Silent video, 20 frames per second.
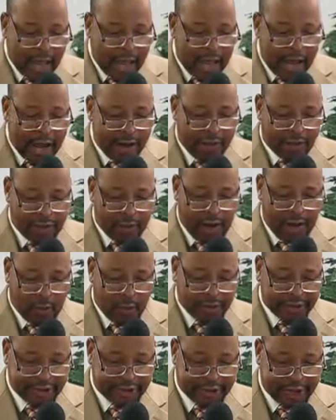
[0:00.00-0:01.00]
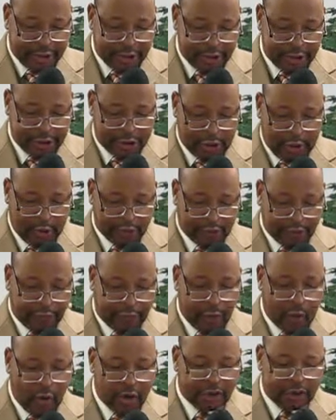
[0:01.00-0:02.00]
And Pharaoh said unto
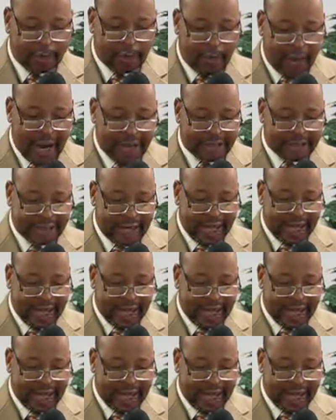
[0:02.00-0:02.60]
Joseph, for as much